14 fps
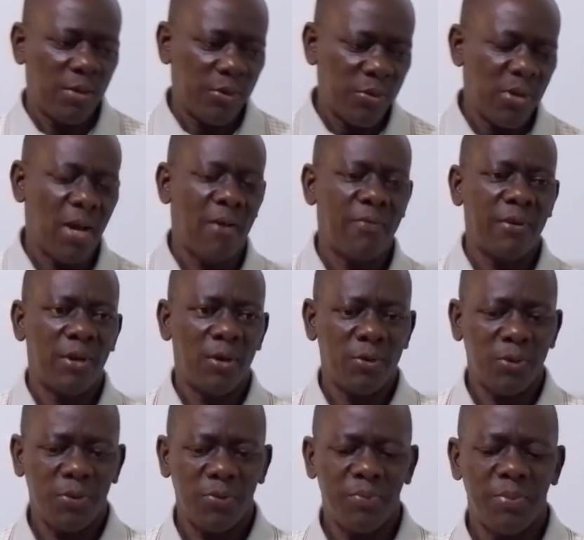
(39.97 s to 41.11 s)
Do you have a lot
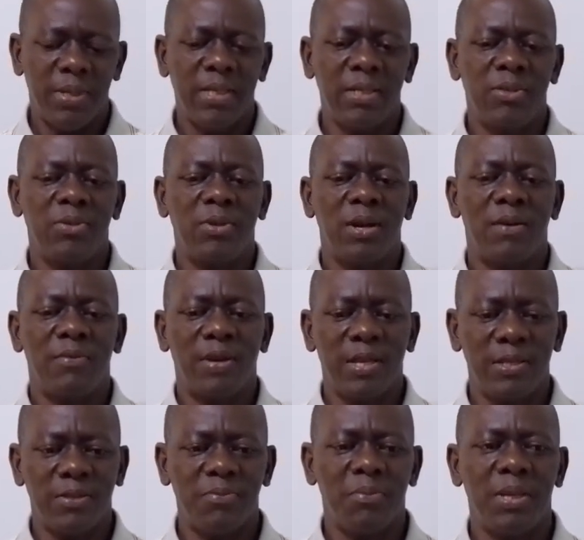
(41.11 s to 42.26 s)
of money? Do you have
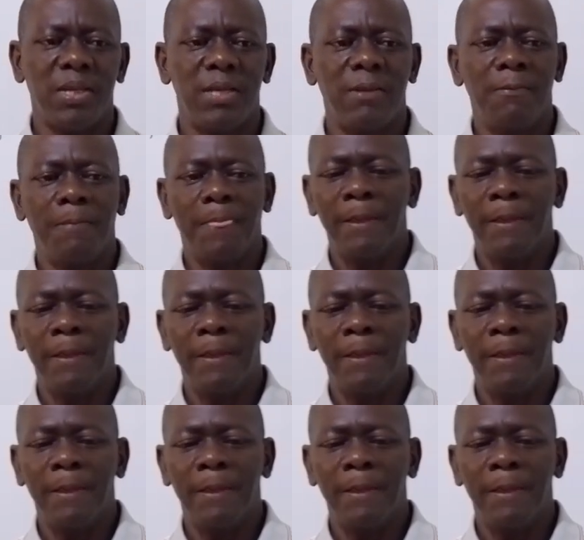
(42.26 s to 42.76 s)
less money?